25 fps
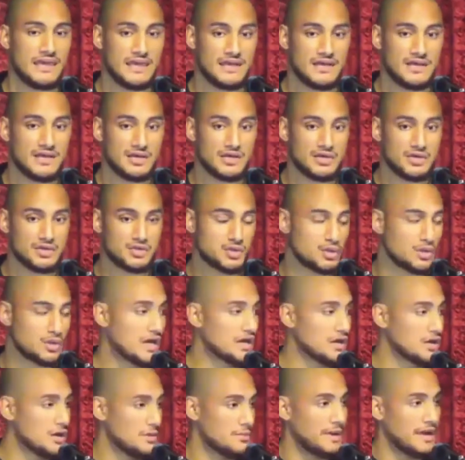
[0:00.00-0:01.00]
should I
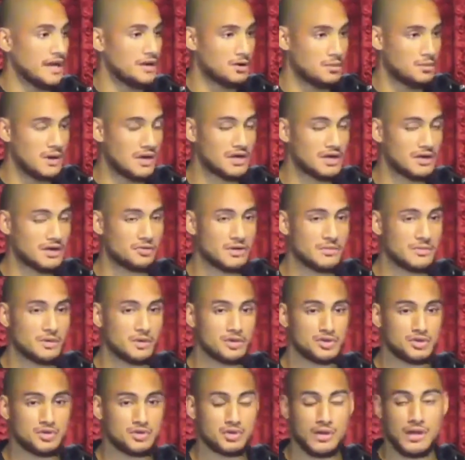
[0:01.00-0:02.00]
go back on my agreement or
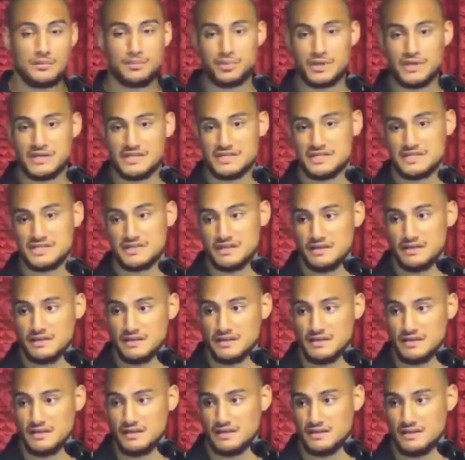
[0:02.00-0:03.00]
should I breach
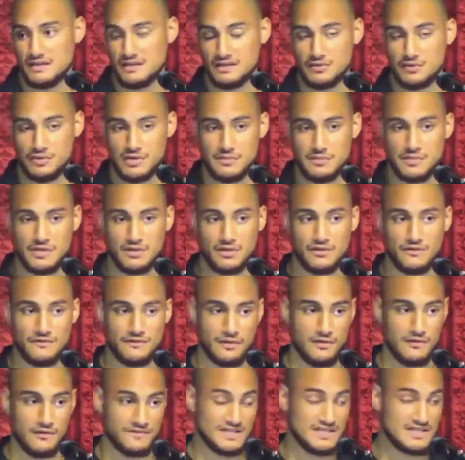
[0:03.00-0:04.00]
the agreement
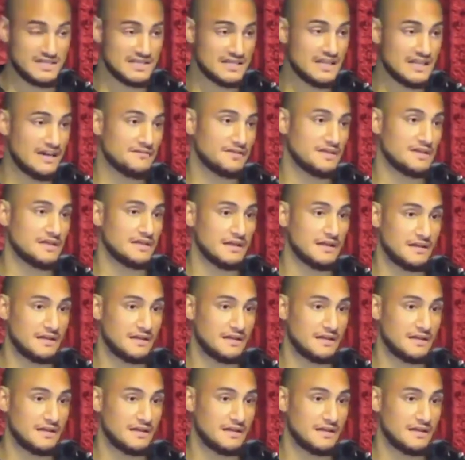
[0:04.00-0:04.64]
of this covenant?